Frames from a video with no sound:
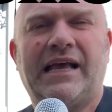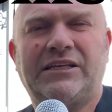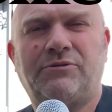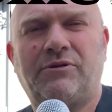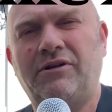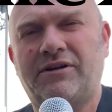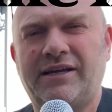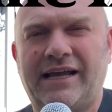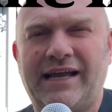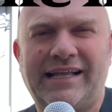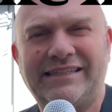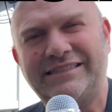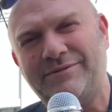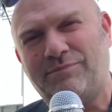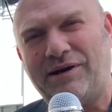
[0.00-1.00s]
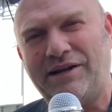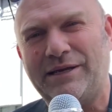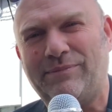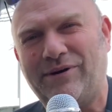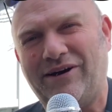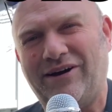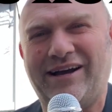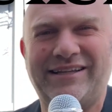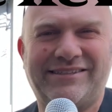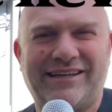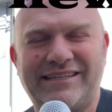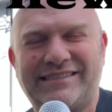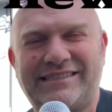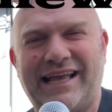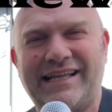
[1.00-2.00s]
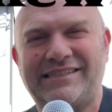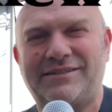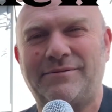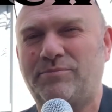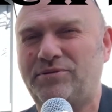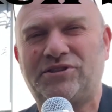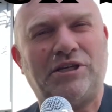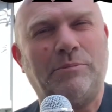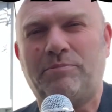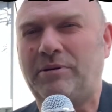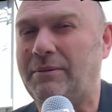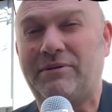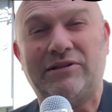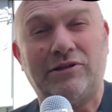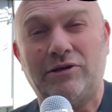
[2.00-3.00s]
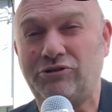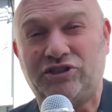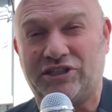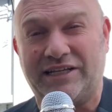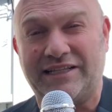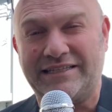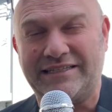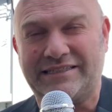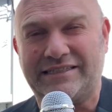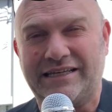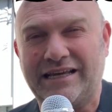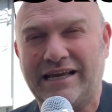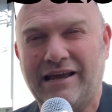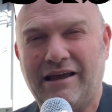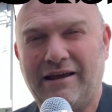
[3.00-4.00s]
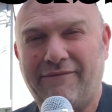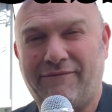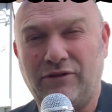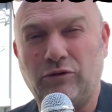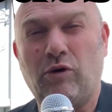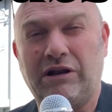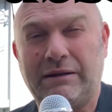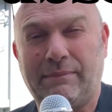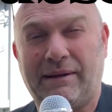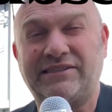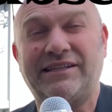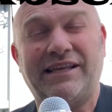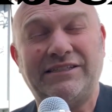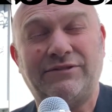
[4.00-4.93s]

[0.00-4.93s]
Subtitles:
as we look at and break apart and dissect some superb illusions from the world of magic.